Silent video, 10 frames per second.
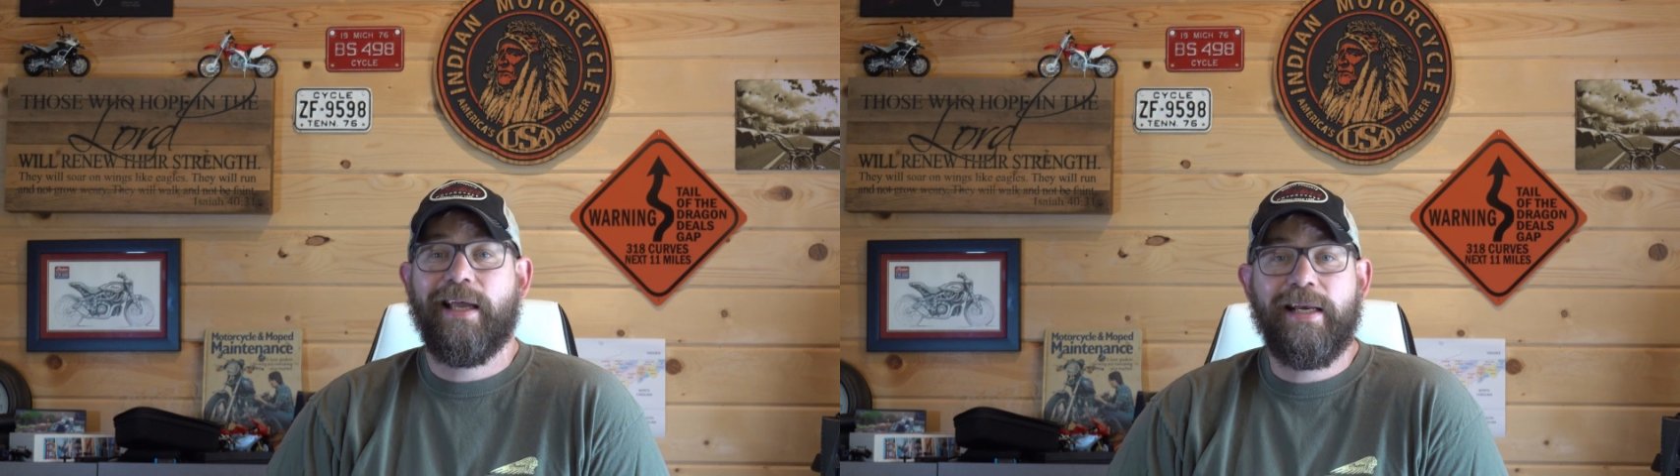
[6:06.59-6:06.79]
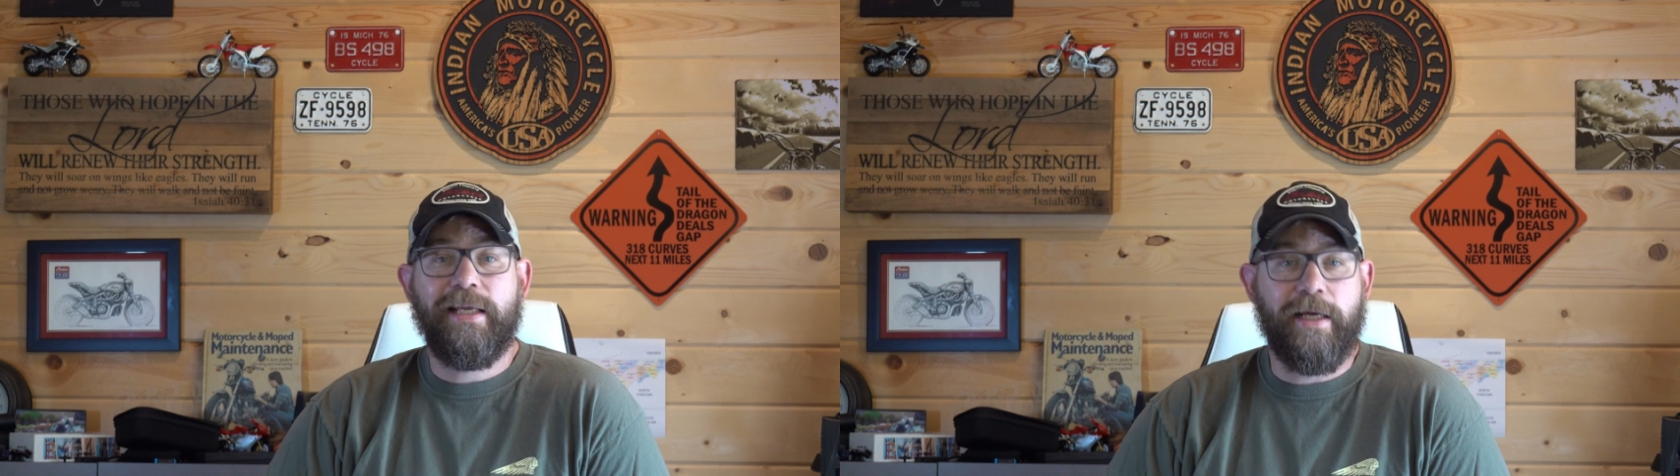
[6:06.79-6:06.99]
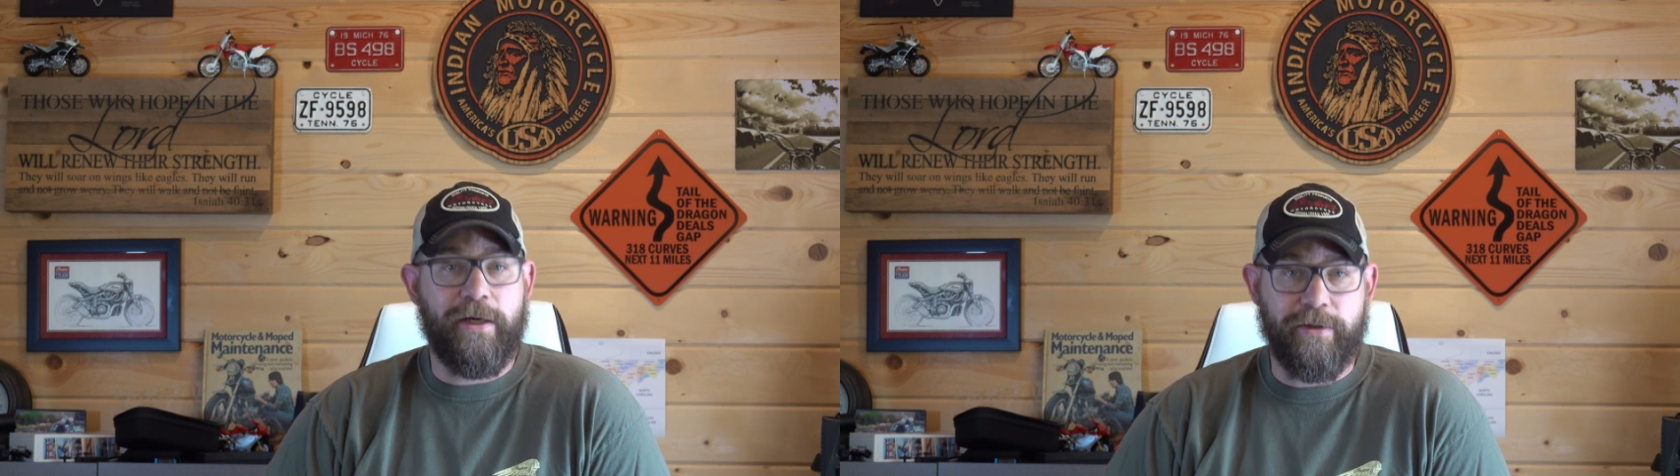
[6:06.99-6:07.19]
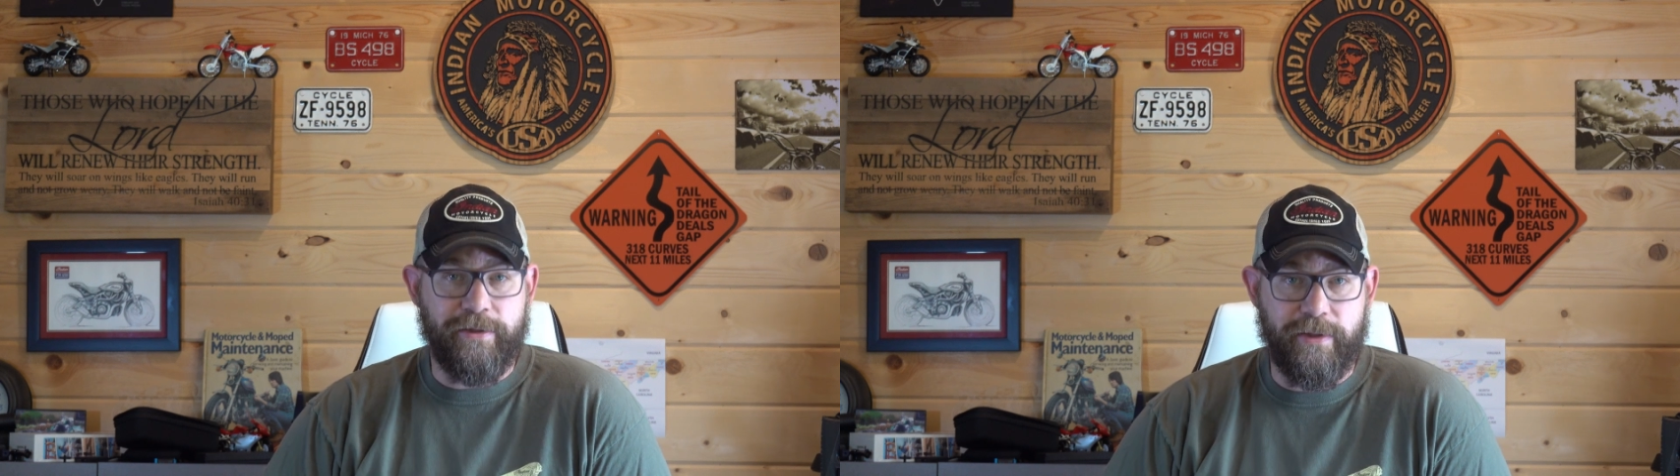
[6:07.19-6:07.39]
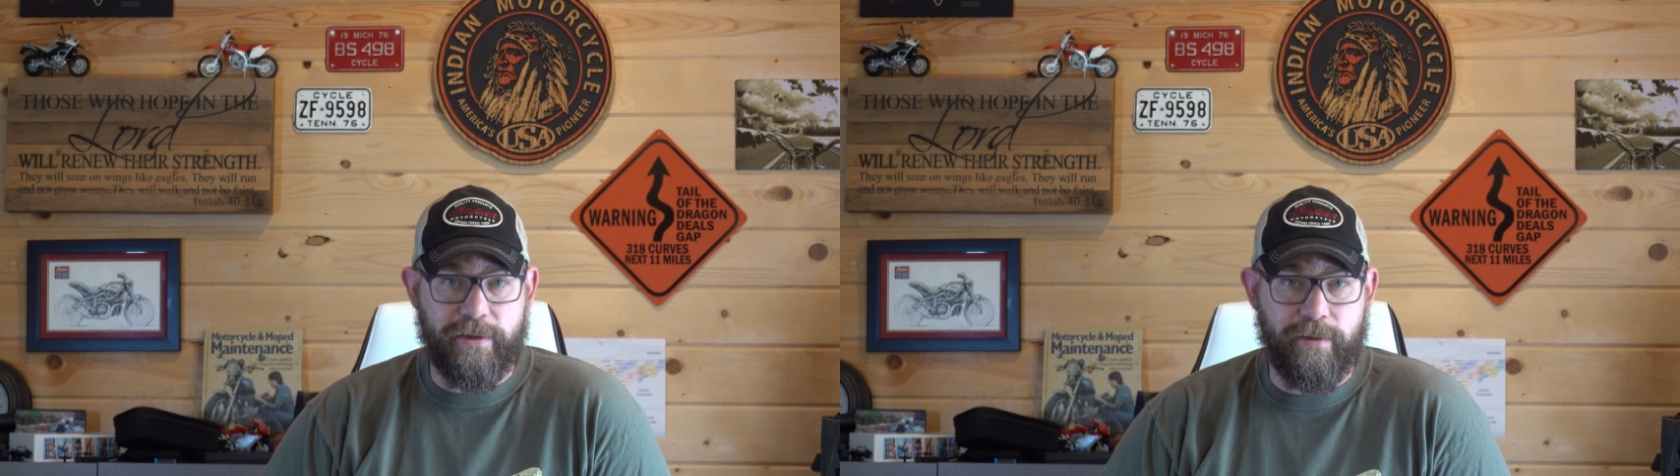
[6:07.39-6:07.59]
any air
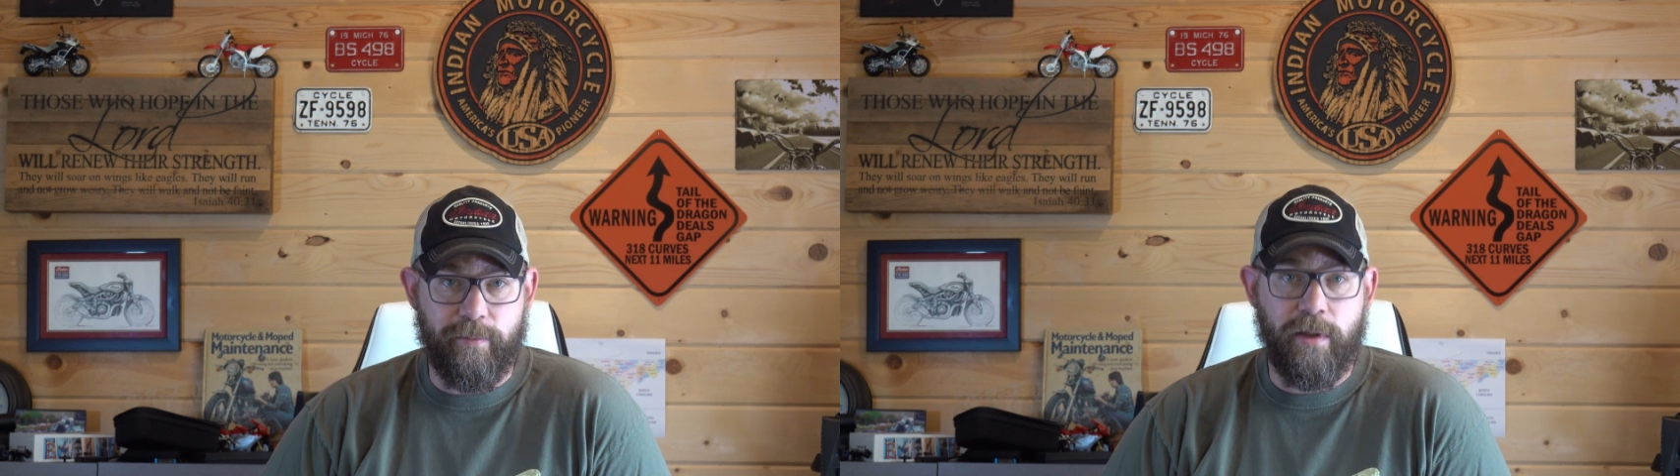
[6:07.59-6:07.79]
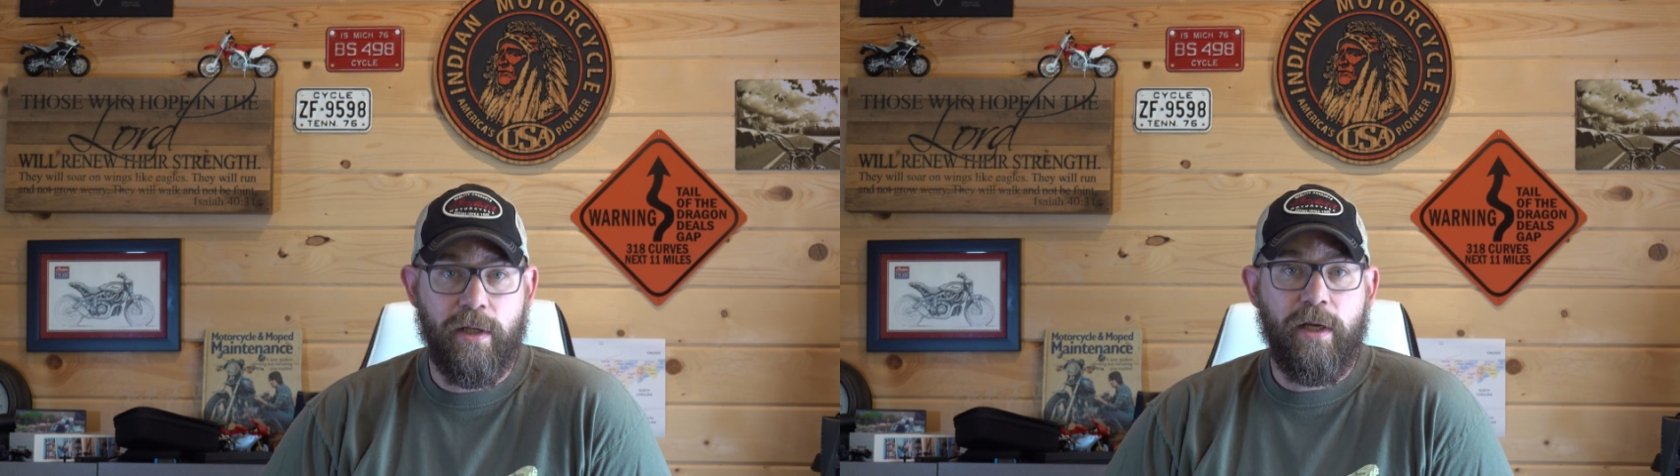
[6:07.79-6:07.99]
system,